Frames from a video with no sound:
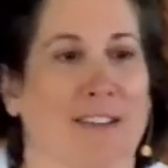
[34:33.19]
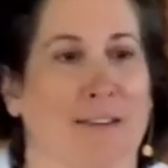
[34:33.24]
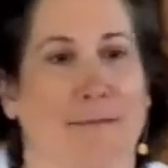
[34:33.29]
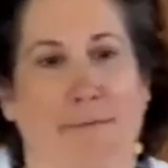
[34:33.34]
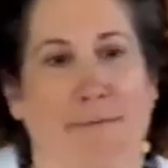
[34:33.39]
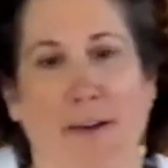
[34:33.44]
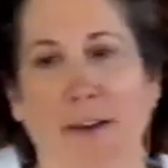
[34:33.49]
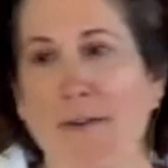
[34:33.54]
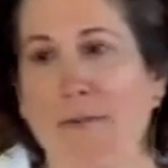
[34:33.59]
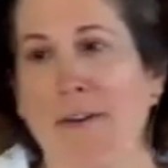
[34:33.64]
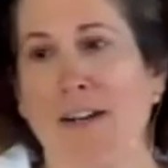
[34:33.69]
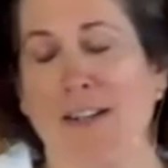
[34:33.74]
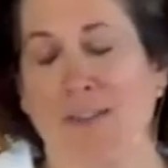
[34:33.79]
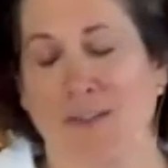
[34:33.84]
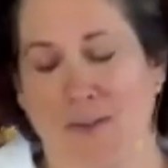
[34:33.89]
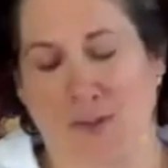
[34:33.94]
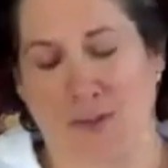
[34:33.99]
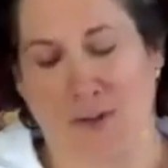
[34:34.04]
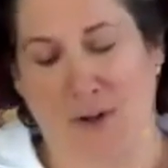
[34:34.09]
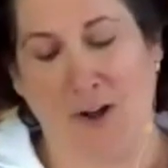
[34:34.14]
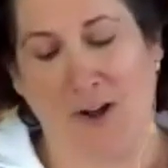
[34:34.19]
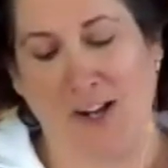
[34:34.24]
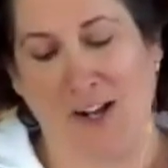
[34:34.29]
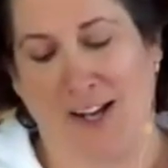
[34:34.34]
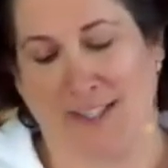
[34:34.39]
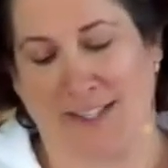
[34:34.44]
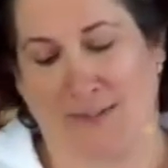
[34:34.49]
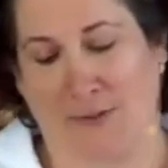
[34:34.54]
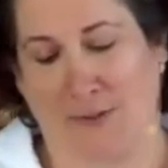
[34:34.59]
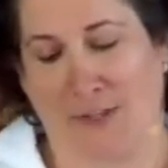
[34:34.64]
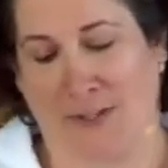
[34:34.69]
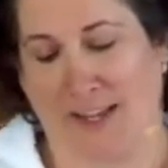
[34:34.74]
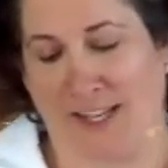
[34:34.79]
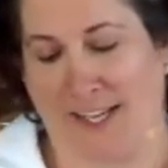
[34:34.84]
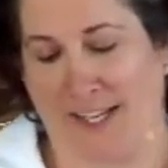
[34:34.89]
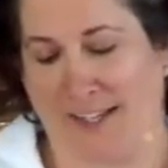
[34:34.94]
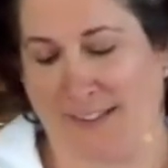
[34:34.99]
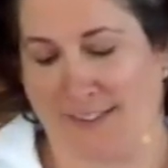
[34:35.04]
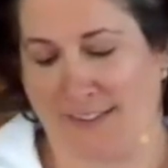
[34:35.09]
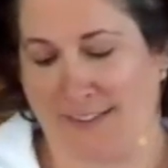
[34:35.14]
and fundraisers and all kinds of good
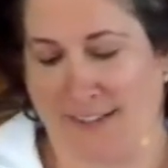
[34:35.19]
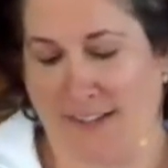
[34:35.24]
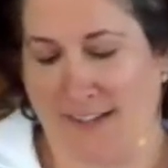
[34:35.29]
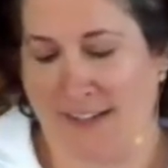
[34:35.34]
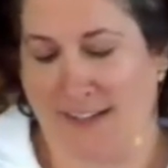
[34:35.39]
things.